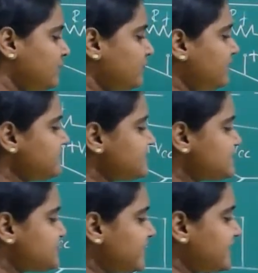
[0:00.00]
When we
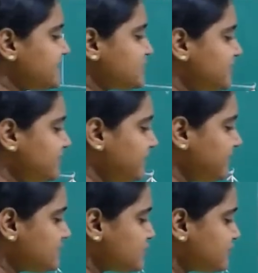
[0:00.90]
just rearranged it,
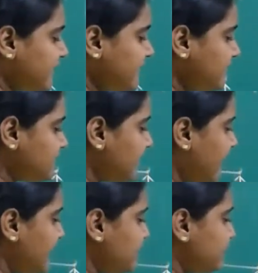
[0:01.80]
we shifted the
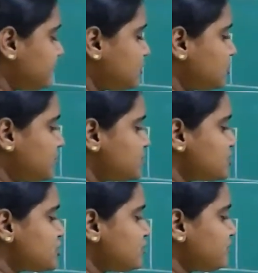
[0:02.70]
RF to the
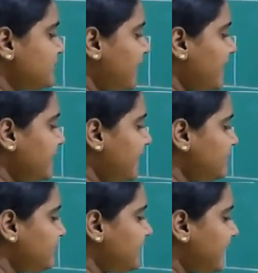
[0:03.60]
position of VI
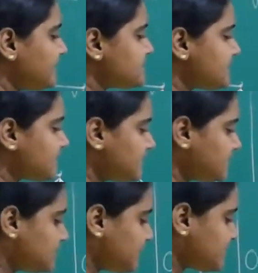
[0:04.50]
and VI is taken
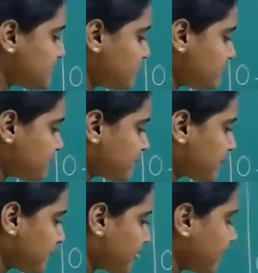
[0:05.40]
in the place of
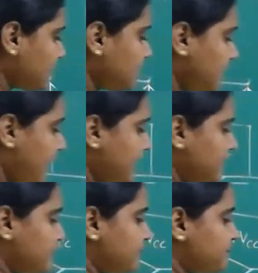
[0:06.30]

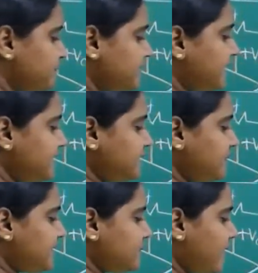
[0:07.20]
RF. Then it
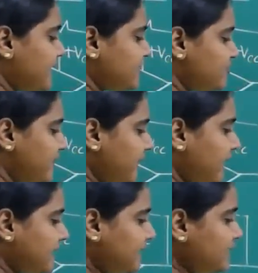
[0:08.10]
became RF by
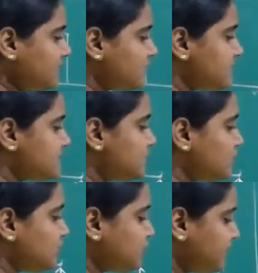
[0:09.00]
RI is
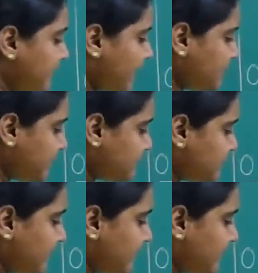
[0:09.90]
equal to VI by